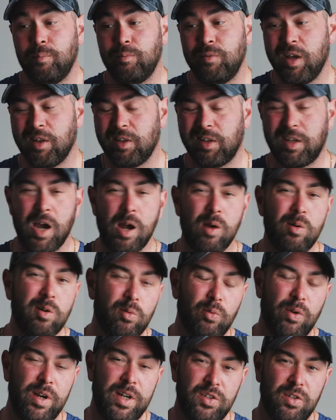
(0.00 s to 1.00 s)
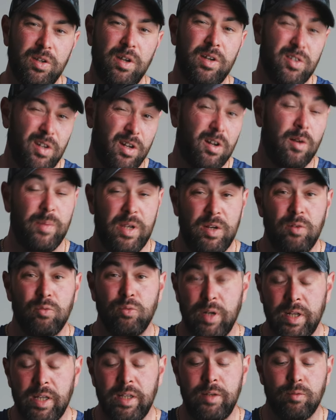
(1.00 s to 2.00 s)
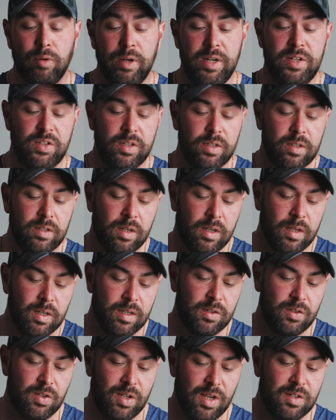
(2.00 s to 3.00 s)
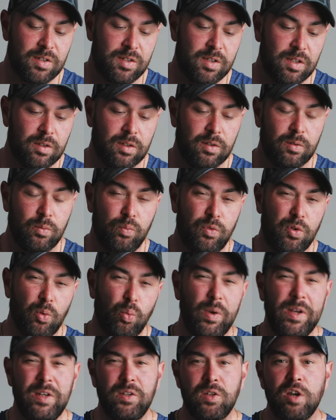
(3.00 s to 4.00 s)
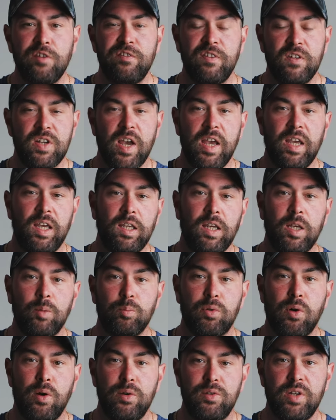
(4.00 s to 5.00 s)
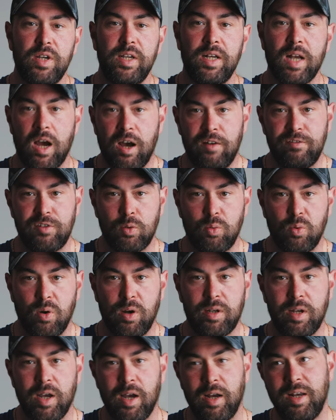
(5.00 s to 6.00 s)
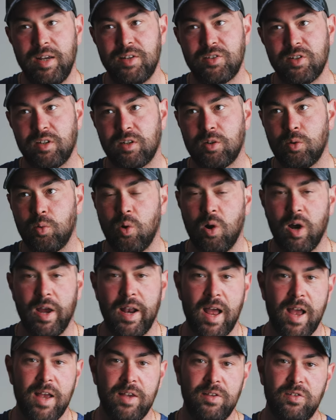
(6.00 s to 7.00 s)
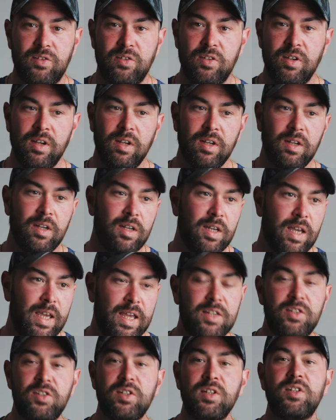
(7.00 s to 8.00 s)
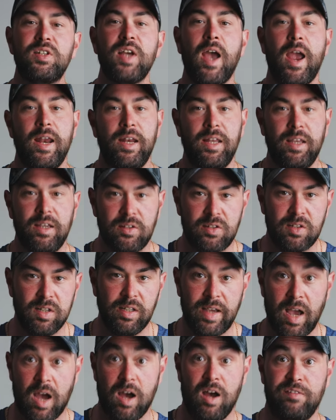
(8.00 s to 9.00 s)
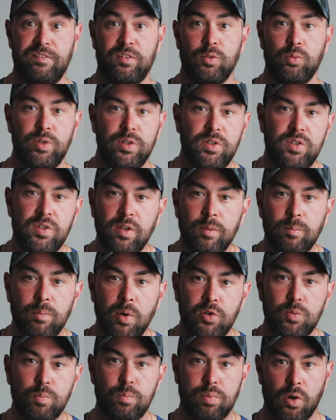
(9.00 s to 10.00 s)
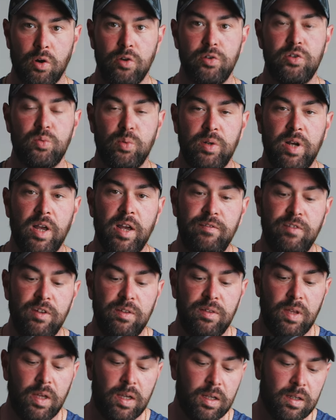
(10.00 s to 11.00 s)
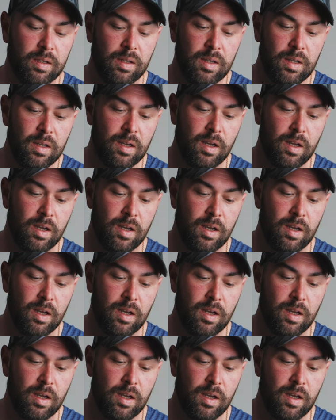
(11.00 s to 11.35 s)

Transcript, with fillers: Now the current research, and I mean really recent, says that the window for taking in protein after a workout isn't quite as instantaneously afterwards that most bros would have you think.